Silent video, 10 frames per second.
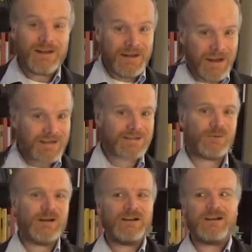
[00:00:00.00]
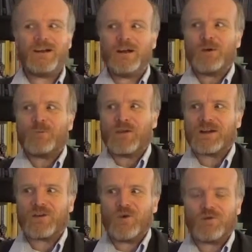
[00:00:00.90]
Next week
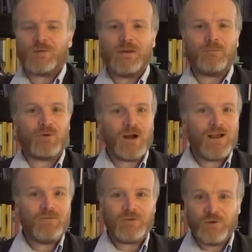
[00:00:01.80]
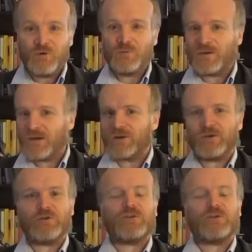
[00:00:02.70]
there's going to be brand new material,